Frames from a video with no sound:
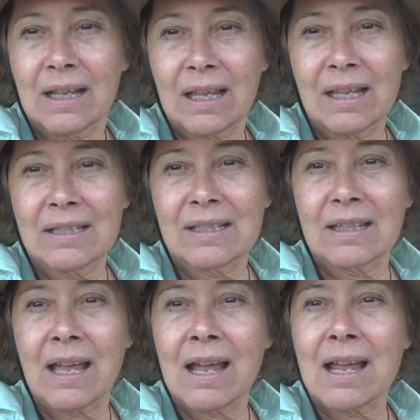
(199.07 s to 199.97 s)

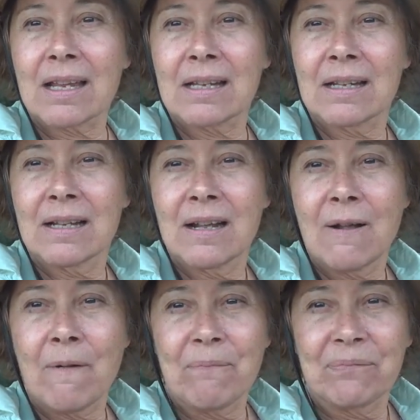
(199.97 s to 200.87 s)
It's like
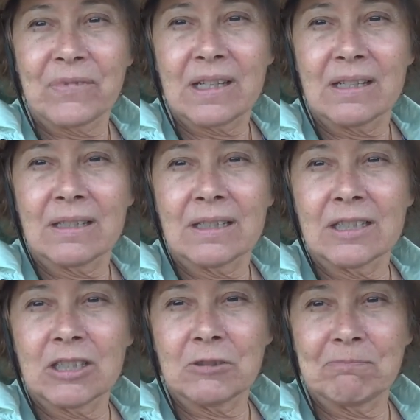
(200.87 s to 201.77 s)

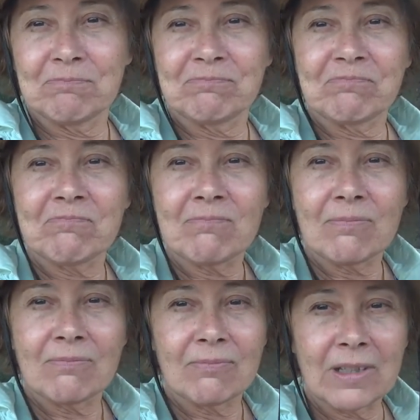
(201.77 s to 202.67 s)
um,
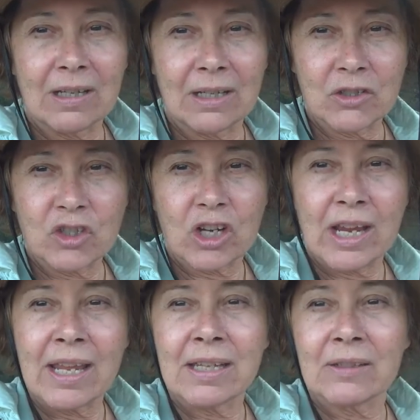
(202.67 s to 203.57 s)
a
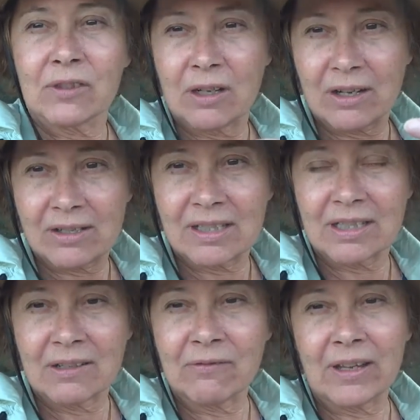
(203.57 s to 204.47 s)
chain of cause
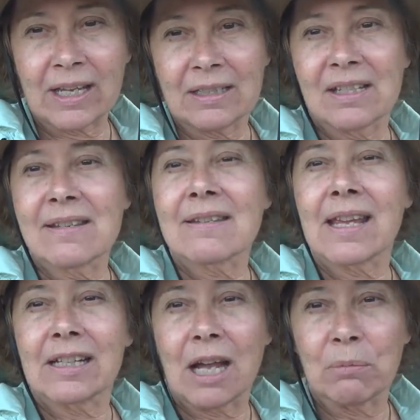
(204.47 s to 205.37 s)
and effect is
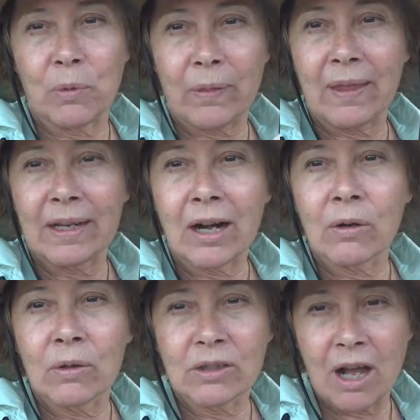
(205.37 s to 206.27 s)
set up within our
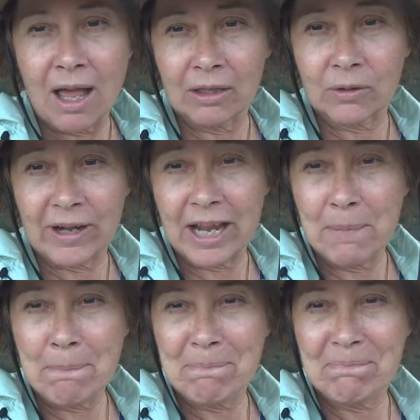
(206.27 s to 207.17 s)
own
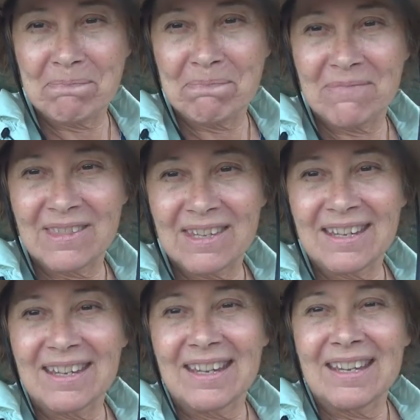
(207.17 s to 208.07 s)
hologram
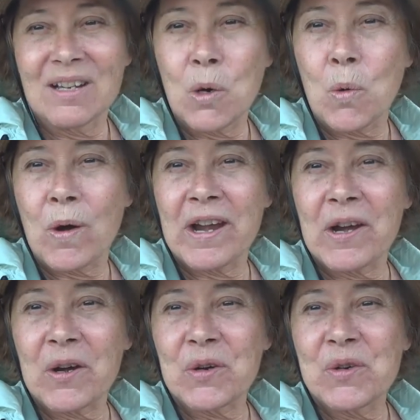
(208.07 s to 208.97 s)

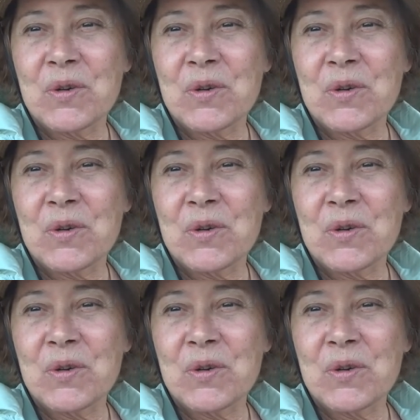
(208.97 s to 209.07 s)
where